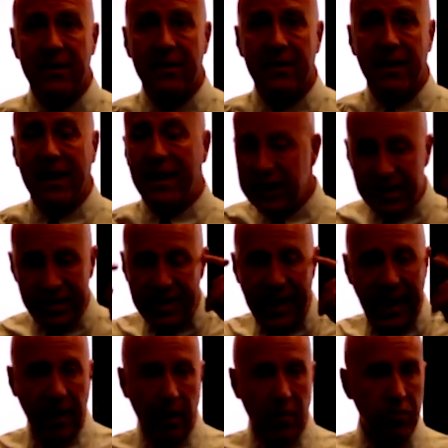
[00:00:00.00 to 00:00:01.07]
He could just
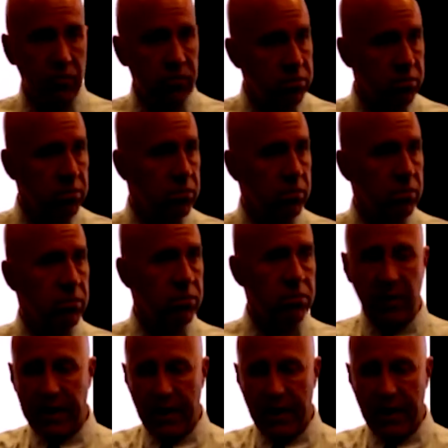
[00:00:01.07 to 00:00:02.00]
hear what he